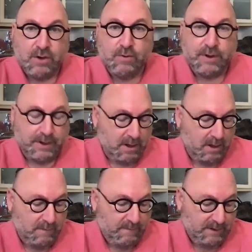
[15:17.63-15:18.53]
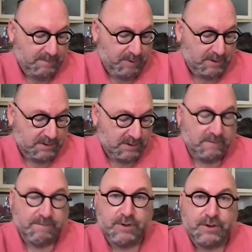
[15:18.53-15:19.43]
with a COVID
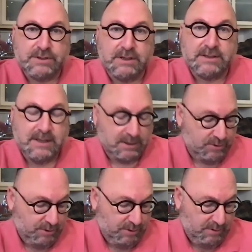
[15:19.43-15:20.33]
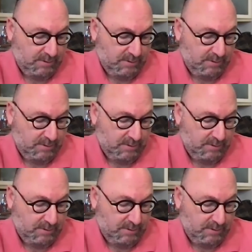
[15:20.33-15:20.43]
positive person. Is that true?